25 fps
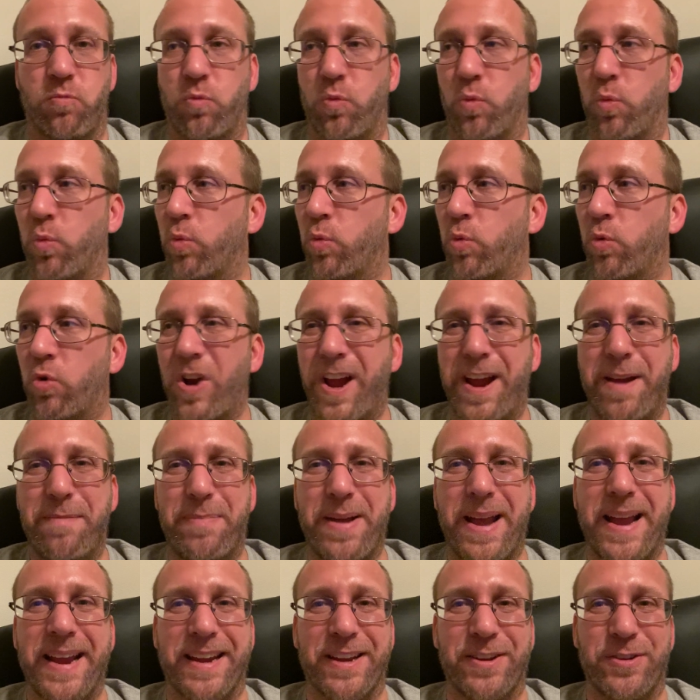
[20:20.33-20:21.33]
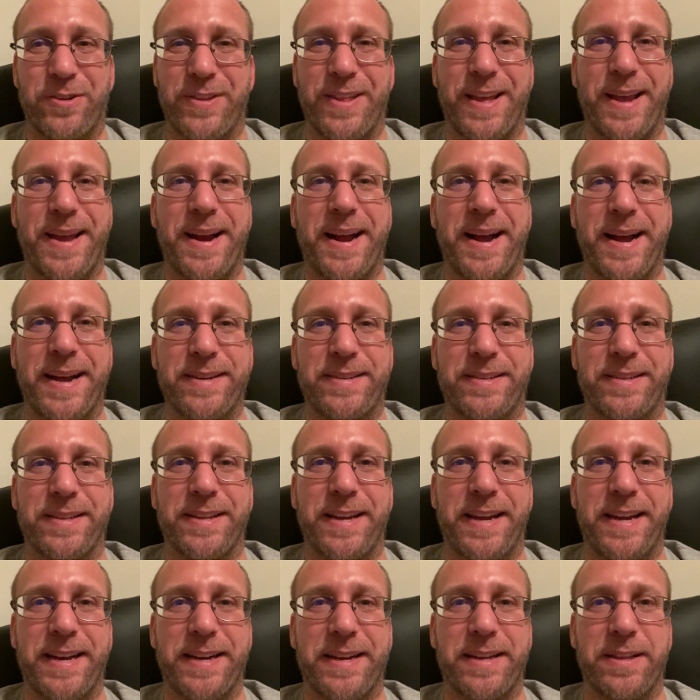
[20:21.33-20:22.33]
right back into that
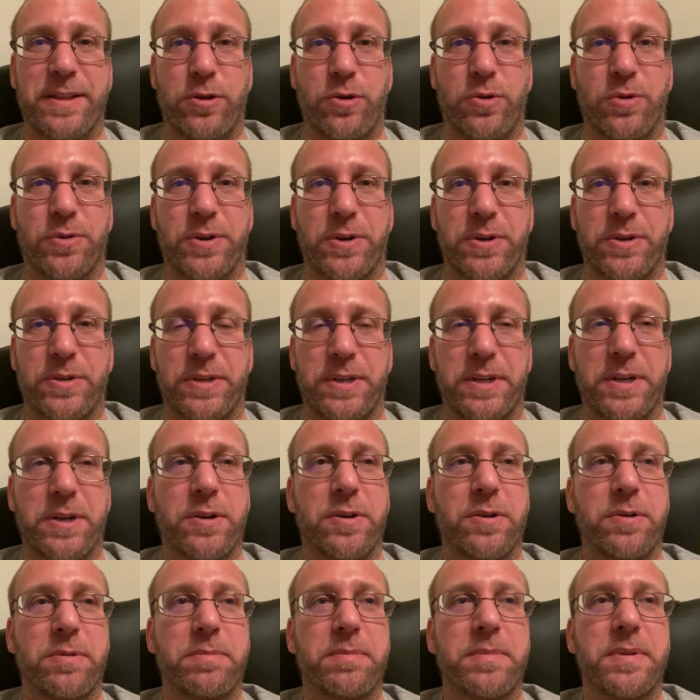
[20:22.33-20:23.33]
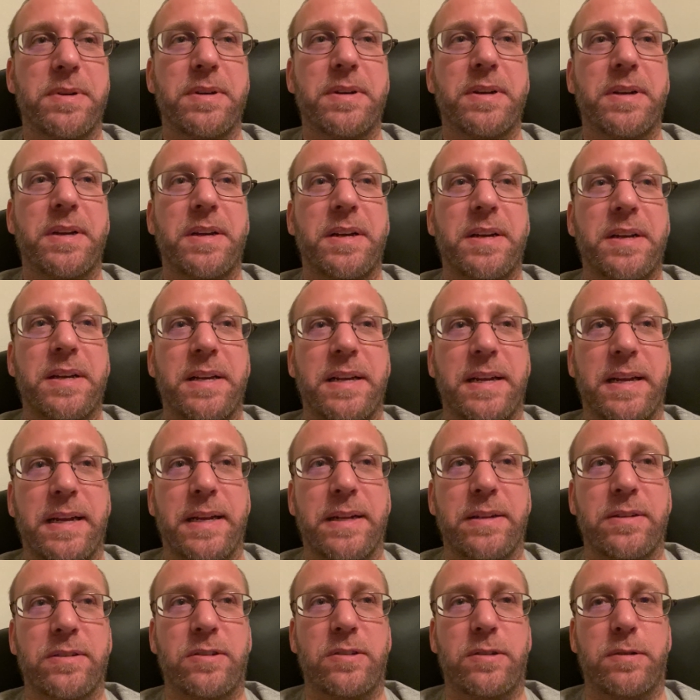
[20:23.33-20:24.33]
isolated little nursing home
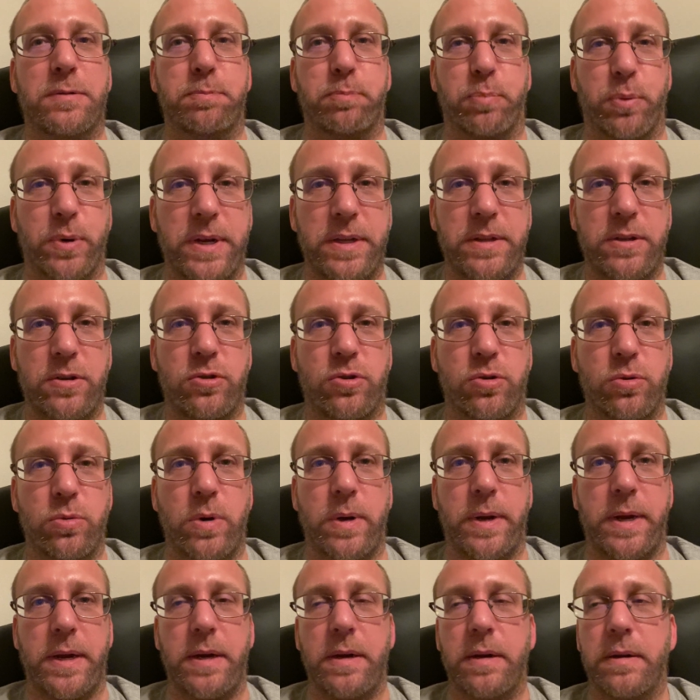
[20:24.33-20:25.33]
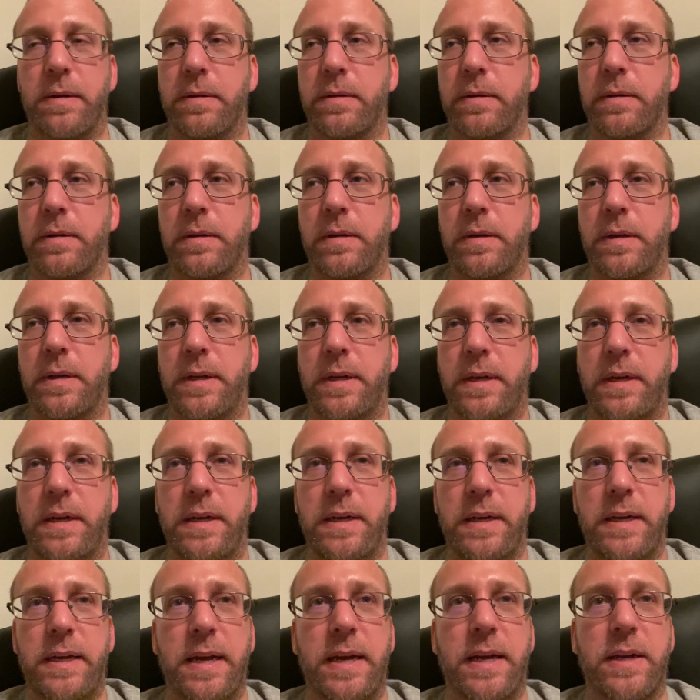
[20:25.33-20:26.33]
and spread the joy.
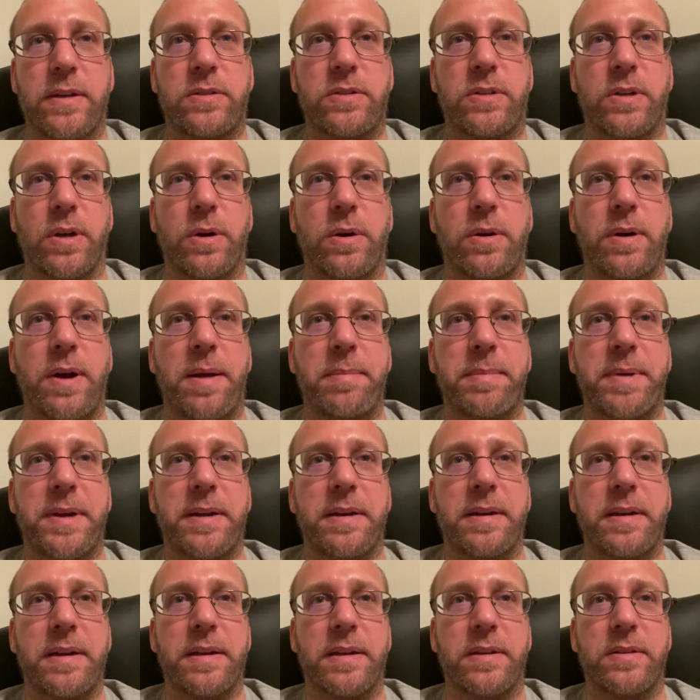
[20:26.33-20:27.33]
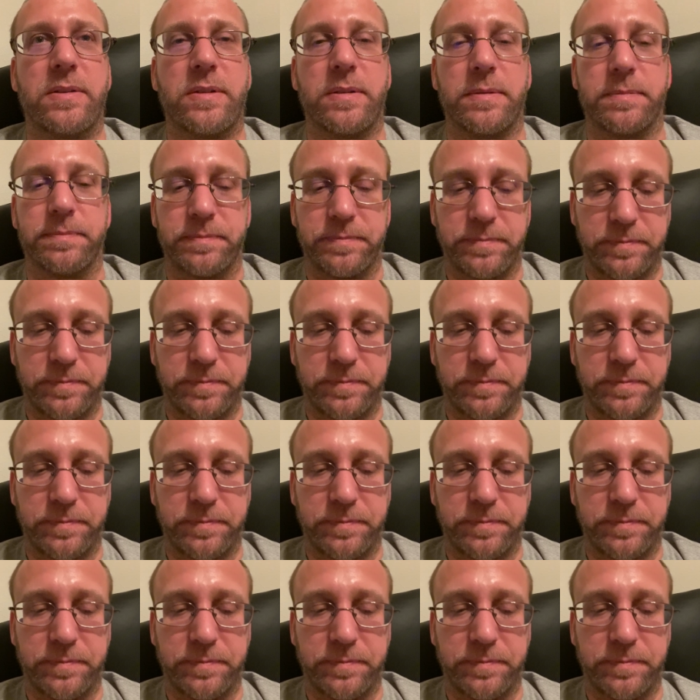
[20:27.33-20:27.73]
Yeah, so, I mean, it's